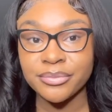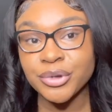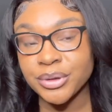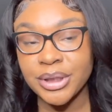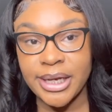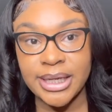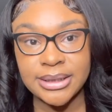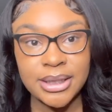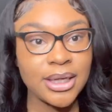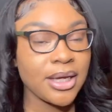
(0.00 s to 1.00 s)
true to
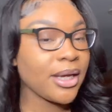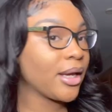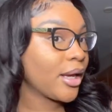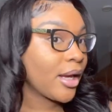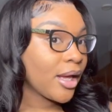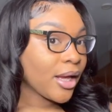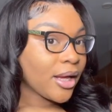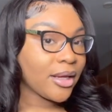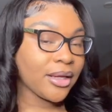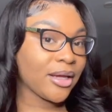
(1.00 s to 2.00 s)
density.
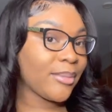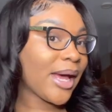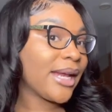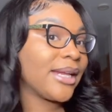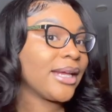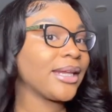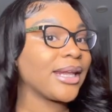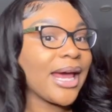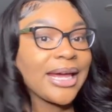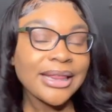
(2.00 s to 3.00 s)
I did
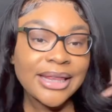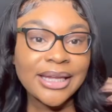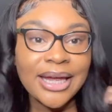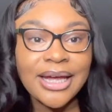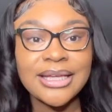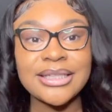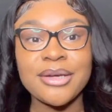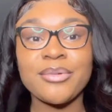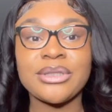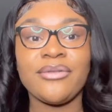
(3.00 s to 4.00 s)
like the lace.
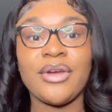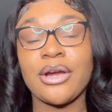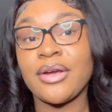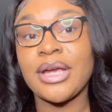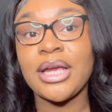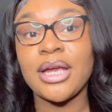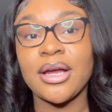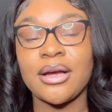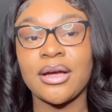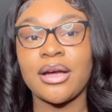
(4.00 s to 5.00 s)
It was very,
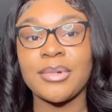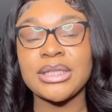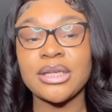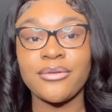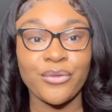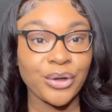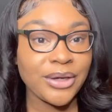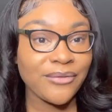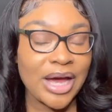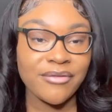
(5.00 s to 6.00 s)
it took
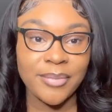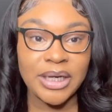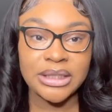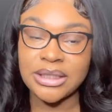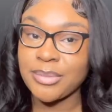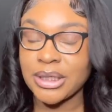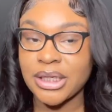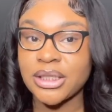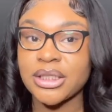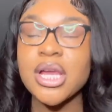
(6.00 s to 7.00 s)
45 minutes to
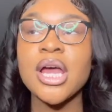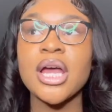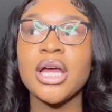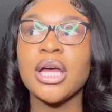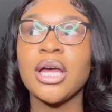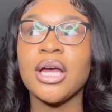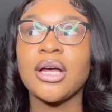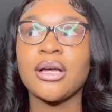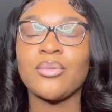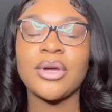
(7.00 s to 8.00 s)
bleach
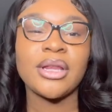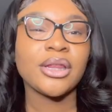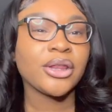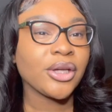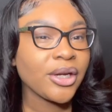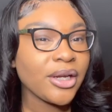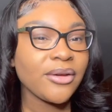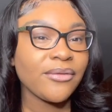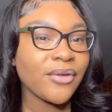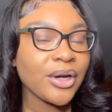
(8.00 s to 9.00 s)
with
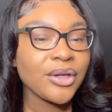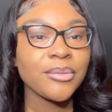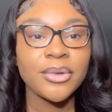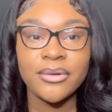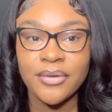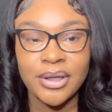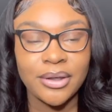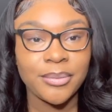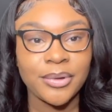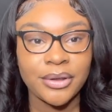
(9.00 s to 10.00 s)
30 volume
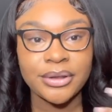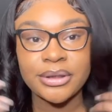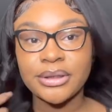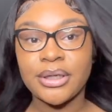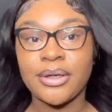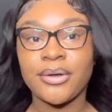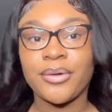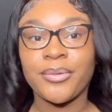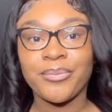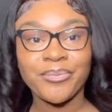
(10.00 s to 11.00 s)
developers.
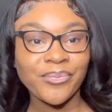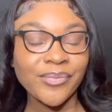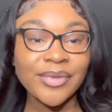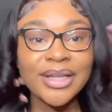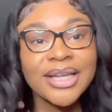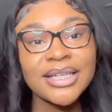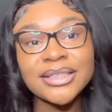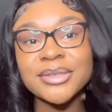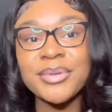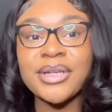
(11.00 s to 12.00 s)
So the lace
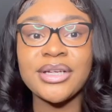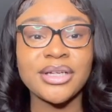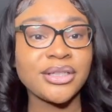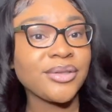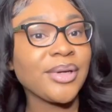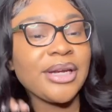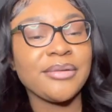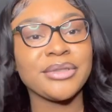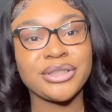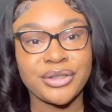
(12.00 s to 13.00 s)
is pretty good too, and
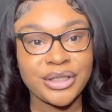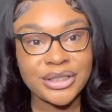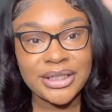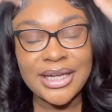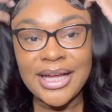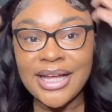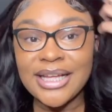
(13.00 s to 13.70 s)
it was stretchy.